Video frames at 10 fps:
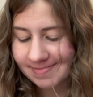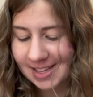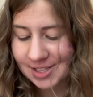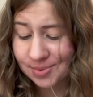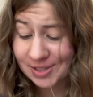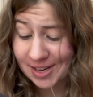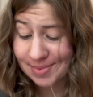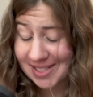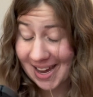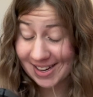Summertime
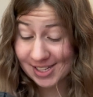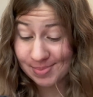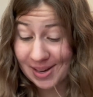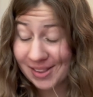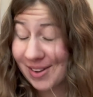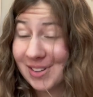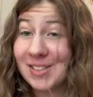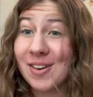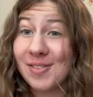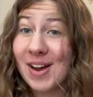Sadness by Lana
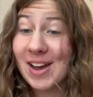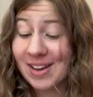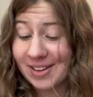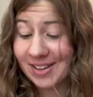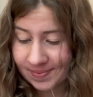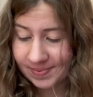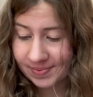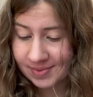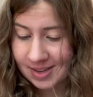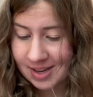Del Rey.
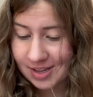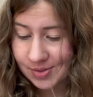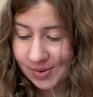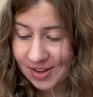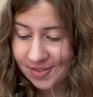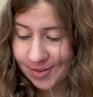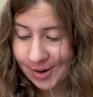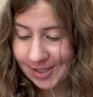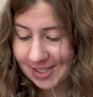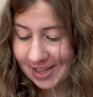
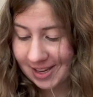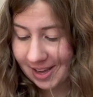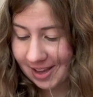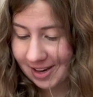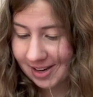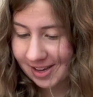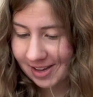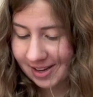2014.